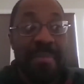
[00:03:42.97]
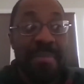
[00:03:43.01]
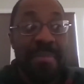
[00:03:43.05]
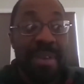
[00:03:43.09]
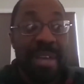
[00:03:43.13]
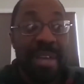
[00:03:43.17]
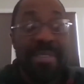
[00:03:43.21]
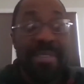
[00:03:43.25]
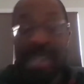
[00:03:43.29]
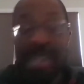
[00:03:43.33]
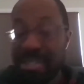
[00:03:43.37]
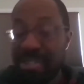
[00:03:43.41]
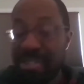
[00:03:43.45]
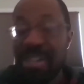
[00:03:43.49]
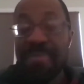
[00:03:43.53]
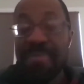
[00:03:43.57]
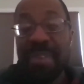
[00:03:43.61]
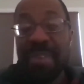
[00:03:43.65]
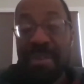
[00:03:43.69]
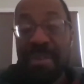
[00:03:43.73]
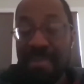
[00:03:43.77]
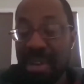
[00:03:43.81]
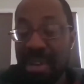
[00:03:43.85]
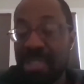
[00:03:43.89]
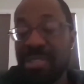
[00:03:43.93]
as that's going to be a
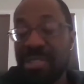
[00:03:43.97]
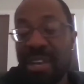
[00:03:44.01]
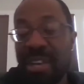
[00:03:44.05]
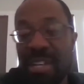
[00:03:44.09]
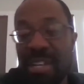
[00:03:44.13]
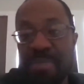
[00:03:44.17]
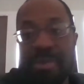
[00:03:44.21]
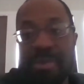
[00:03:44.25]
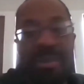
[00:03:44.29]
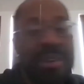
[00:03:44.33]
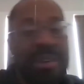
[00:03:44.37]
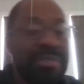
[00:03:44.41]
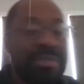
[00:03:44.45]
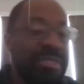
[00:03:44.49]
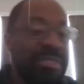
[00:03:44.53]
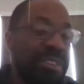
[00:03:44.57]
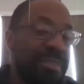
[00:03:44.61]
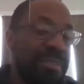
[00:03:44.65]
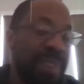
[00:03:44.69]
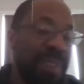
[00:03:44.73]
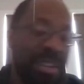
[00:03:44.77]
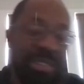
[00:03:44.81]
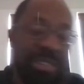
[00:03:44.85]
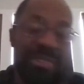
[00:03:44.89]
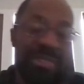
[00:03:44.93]
big change, but we also need to
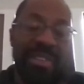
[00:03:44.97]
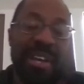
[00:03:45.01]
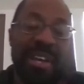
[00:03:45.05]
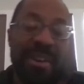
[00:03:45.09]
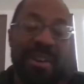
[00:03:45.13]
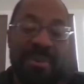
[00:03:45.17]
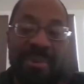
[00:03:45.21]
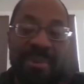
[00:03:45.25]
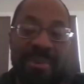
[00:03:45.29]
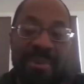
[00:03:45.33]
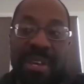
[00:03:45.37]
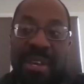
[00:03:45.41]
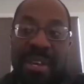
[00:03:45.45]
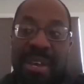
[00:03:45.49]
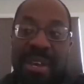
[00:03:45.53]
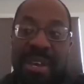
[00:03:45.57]
make sure that we